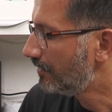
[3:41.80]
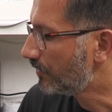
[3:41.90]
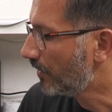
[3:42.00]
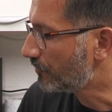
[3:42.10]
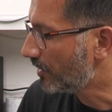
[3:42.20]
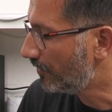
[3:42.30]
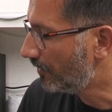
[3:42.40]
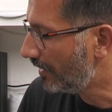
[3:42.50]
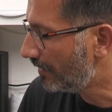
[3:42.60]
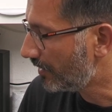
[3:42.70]
12
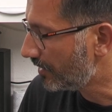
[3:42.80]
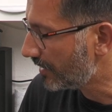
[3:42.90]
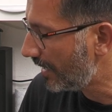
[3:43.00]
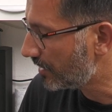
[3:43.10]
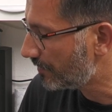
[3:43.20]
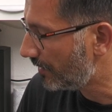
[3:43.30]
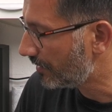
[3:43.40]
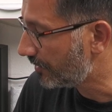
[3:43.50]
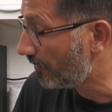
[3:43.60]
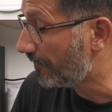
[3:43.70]
channel plus
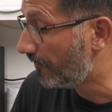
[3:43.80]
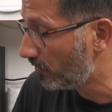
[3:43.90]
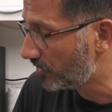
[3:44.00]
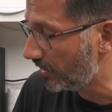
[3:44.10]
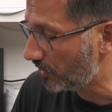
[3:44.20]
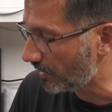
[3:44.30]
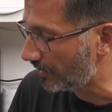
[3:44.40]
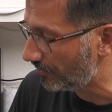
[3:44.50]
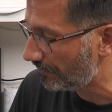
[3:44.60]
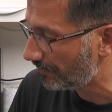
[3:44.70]
S-bus, sorry, 14
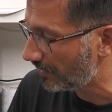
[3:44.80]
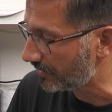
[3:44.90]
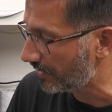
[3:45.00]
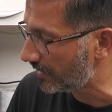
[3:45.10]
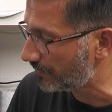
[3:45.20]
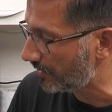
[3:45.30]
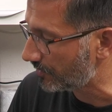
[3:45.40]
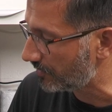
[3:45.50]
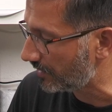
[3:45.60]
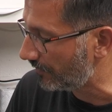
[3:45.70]
channel plus
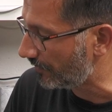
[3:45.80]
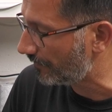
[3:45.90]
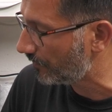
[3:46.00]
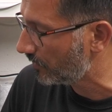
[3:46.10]
S-bus receiver.